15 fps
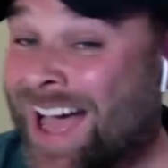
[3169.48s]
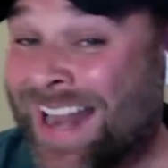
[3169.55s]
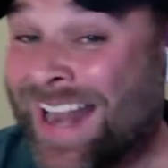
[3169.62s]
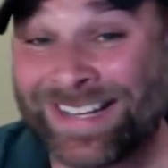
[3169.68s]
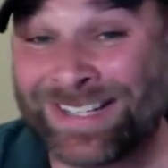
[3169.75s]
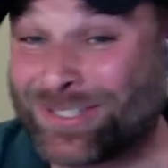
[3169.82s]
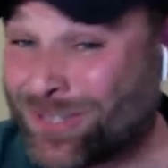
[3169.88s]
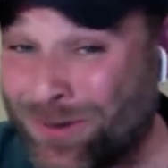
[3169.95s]

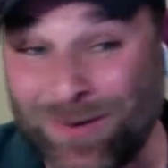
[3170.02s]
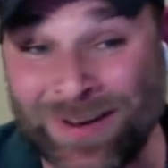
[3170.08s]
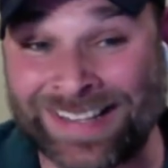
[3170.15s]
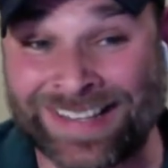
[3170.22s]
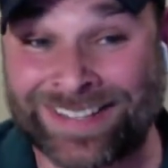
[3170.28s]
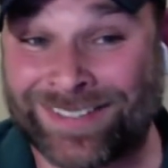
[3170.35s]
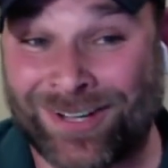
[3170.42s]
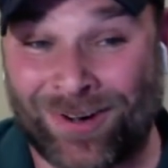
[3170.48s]
not
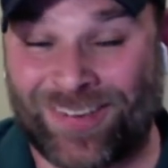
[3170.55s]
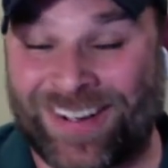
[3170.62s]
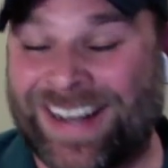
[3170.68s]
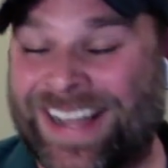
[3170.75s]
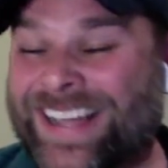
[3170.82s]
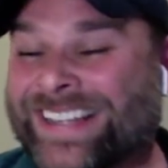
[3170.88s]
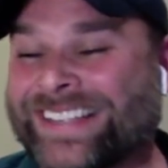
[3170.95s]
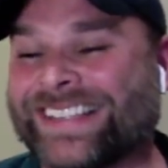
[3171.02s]
doing this
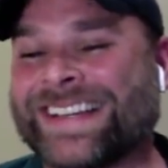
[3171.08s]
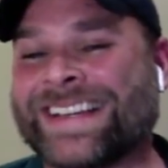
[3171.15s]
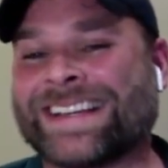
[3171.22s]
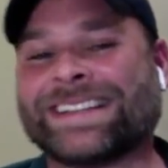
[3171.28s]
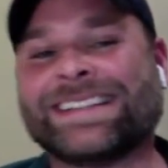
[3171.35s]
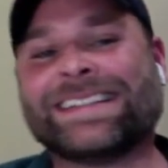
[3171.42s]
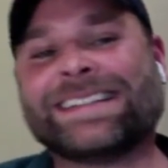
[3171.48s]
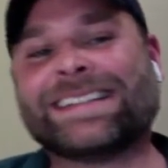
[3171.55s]

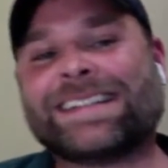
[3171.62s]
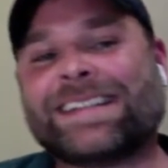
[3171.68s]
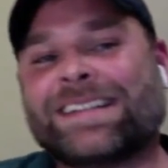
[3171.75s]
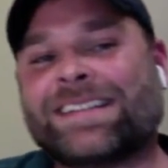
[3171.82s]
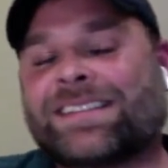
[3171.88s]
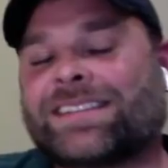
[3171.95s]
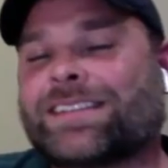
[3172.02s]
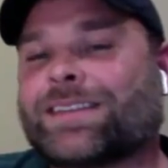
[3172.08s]
correctly.
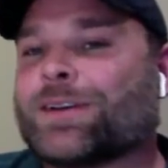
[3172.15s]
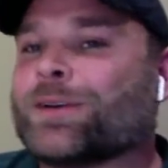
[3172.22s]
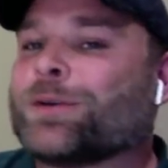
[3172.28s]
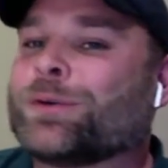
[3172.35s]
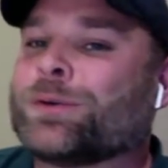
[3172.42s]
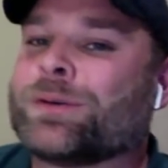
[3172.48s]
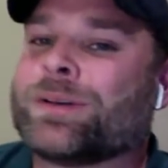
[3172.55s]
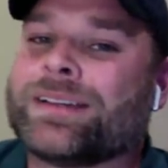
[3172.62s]

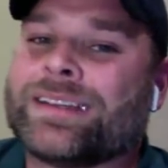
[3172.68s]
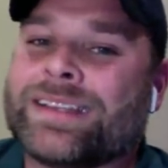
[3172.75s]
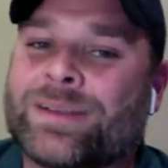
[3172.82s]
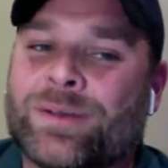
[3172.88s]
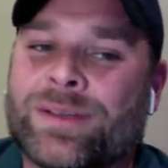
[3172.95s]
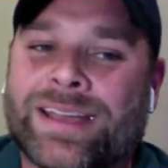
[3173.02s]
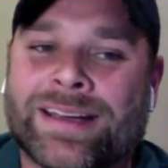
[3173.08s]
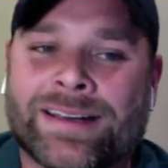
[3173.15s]
So
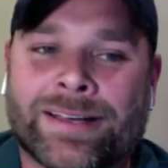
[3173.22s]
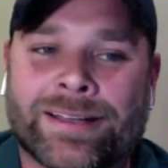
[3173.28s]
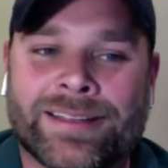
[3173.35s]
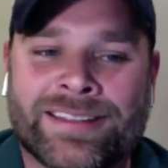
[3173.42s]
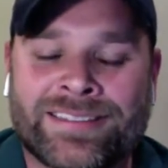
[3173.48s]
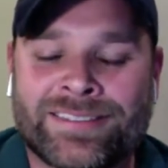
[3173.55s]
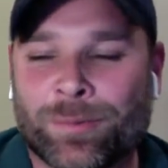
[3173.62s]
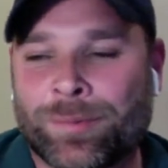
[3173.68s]

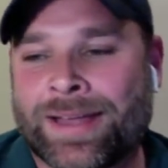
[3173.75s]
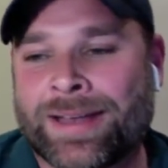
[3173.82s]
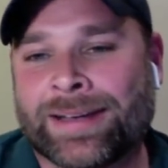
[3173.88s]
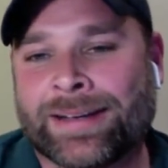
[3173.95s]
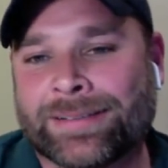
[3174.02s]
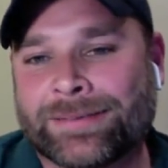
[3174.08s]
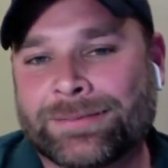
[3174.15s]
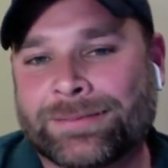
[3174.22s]
it's still
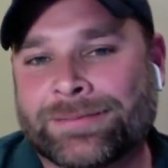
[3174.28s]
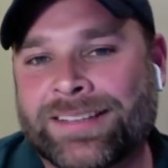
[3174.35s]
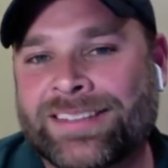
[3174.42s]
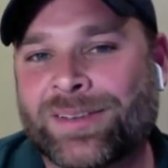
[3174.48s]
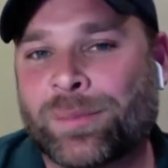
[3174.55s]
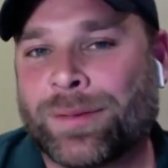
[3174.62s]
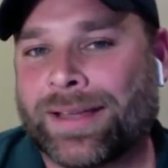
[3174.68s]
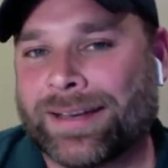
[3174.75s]
pending.
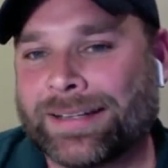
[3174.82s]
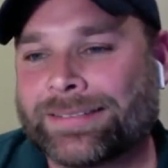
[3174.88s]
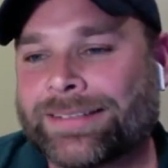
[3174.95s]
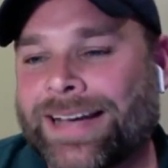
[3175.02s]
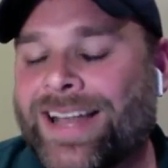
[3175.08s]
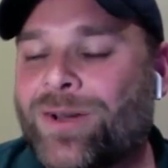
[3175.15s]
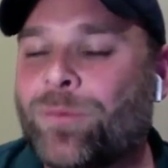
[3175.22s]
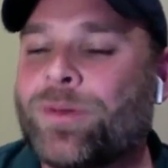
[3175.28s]
Yikes.
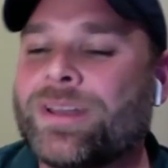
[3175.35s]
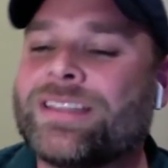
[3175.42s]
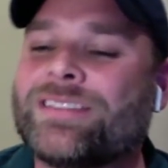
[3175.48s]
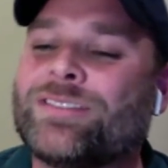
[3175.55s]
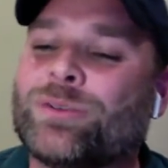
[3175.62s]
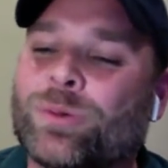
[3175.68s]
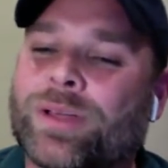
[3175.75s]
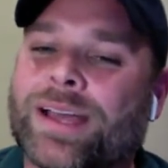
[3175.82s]
I don't
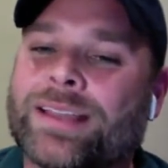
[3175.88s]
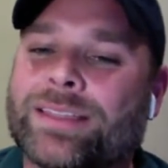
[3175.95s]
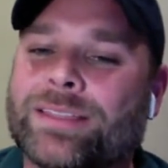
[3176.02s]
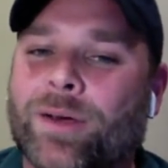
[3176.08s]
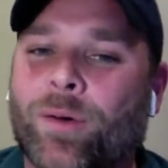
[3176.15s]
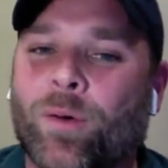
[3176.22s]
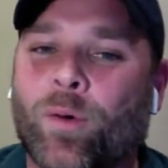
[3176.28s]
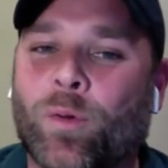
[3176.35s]
want to do
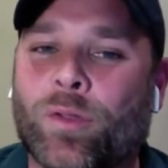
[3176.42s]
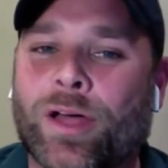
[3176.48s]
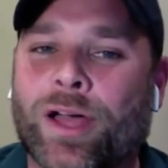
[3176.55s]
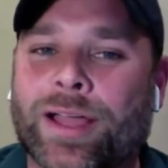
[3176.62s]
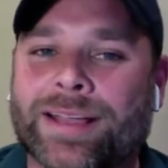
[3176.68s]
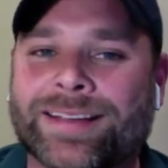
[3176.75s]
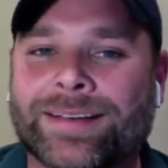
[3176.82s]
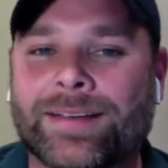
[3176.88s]
the
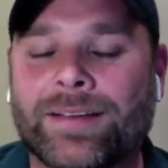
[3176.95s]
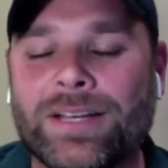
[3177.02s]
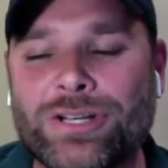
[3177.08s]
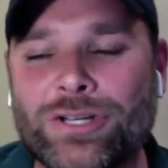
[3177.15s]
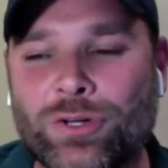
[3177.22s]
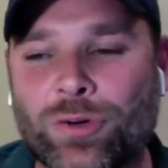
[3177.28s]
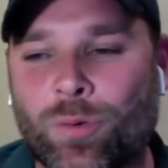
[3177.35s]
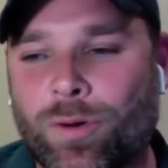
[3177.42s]
whole
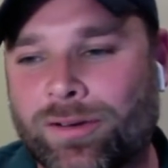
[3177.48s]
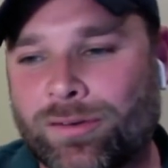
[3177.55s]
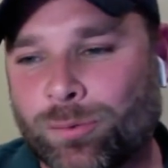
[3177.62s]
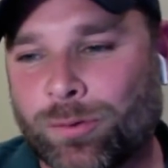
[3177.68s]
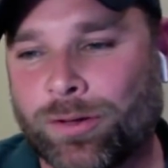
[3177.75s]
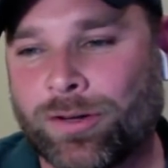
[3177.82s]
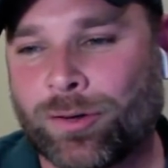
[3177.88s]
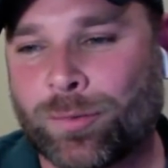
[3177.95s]
go on
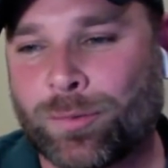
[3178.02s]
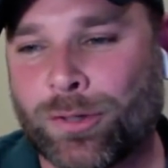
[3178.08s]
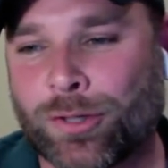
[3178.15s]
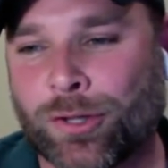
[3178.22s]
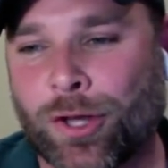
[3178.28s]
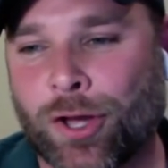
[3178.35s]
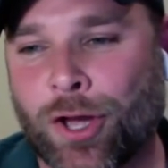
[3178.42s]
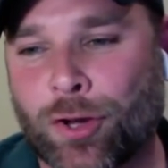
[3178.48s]
Twitter and be
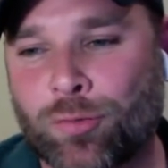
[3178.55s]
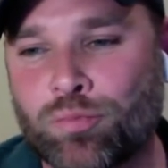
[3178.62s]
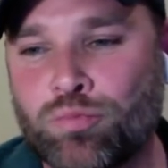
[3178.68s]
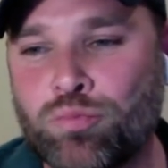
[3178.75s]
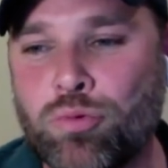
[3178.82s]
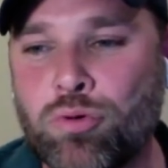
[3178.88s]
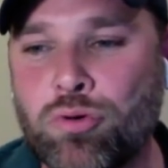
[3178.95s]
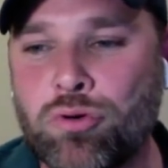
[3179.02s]

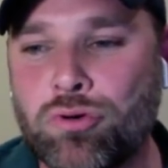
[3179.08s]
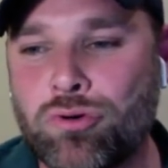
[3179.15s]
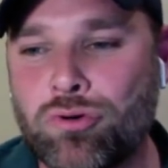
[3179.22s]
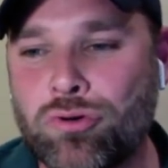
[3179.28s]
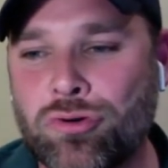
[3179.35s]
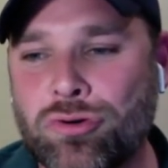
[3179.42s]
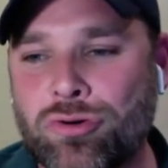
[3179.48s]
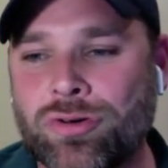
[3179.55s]

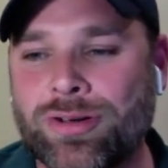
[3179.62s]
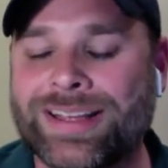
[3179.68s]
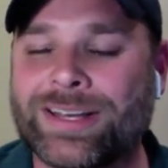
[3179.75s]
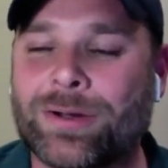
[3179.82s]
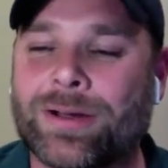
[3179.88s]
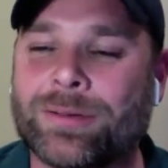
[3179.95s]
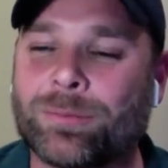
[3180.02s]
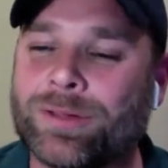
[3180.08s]
boo.
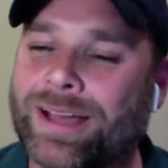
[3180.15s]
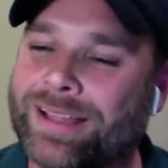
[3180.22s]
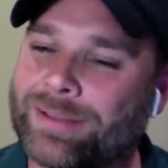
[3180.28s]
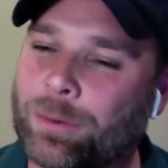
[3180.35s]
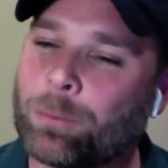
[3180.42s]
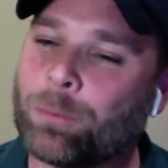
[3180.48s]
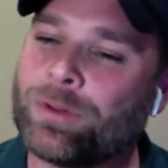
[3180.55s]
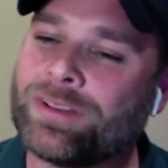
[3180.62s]

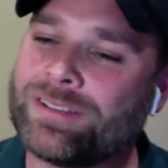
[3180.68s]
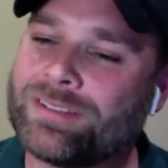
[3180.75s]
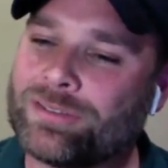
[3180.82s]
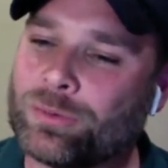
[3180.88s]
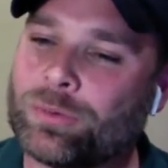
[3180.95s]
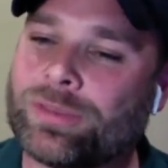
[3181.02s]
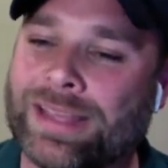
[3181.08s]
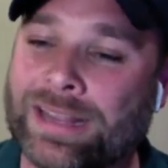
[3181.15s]
I wanted to
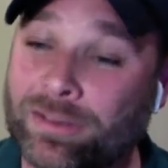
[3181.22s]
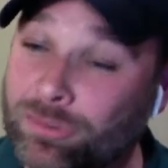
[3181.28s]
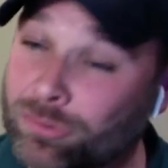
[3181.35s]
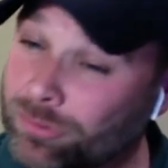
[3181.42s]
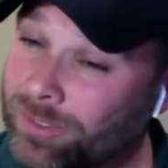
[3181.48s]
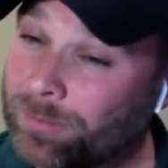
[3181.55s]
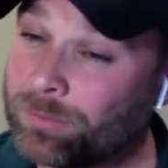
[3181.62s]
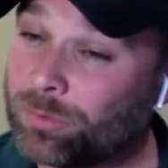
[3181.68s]
do the
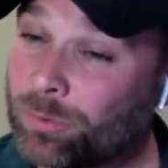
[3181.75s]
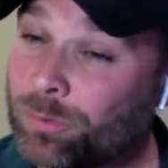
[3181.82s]
Instagram